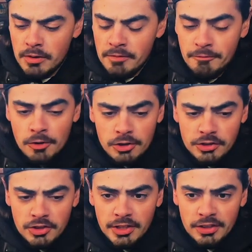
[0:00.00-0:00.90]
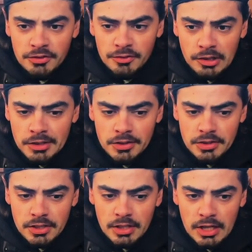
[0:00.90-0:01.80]
first things
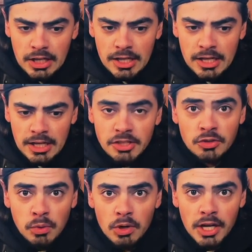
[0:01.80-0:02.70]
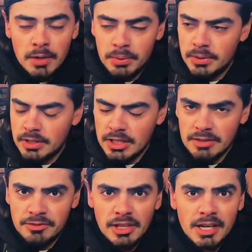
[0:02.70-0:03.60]
first, I just woke up and
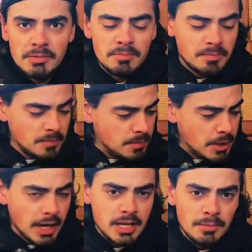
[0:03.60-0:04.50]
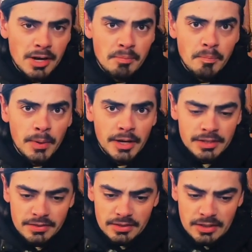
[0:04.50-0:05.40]
I feel like I got hit by a
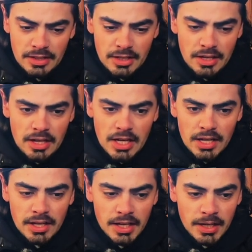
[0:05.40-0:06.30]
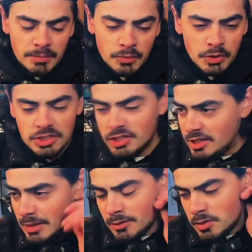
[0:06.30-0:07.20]
bus, which
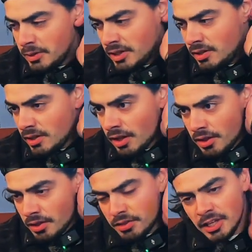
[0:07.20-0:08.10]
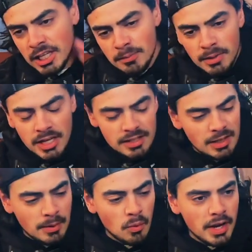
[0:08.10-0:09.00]
seems to be the theme.
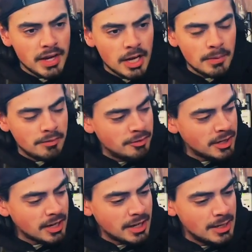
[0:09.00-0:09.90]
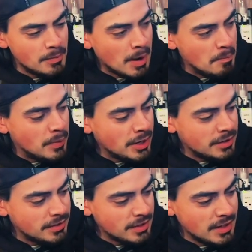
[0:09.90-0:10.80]
Anytime I wake up, I feel like I get hit by a
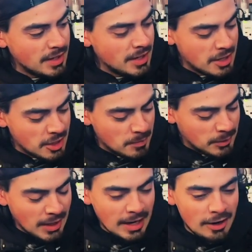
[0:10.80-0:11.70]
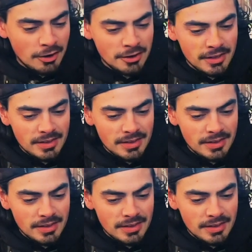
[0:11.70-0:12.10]
bus. I'm tired.